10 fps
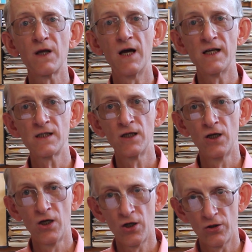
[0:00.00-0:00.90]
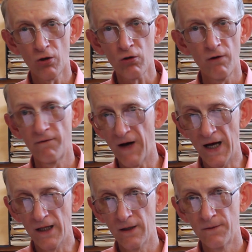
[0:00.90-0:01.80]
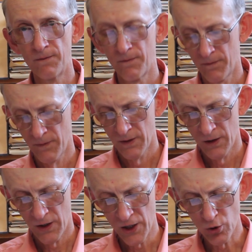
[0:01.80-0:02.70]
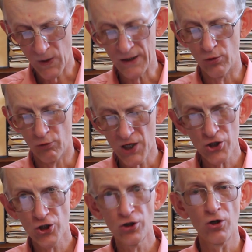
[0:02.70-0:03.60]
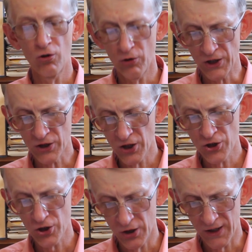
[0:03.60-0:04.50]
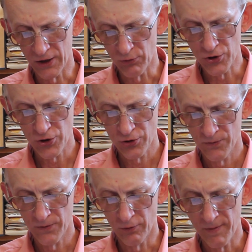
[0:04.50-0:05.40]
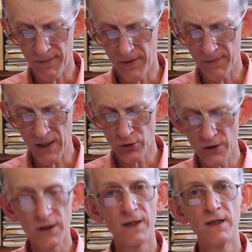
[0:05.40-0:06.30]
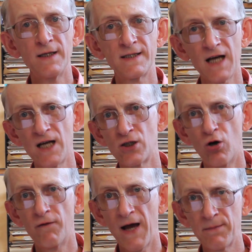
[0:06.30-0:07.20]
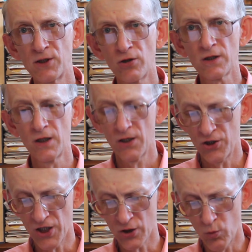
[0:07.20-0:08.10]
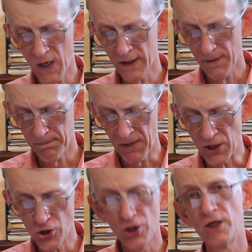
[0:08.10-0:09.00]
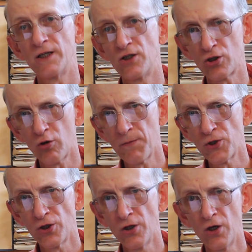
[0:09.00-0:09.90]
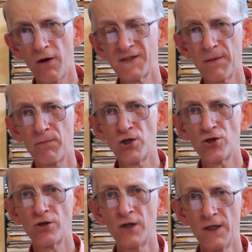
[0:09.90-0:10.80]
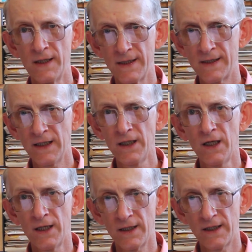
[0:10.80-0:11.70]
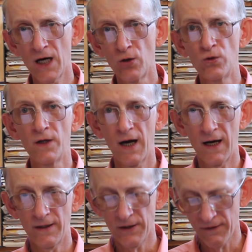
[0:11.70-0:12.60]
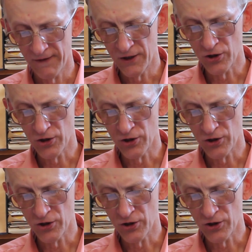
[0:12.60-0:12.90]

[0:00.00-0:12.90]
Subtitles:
as doc file. Anyone, Russian or English language, remember about it. Size of abstract, just one page. Description of submission, see down in the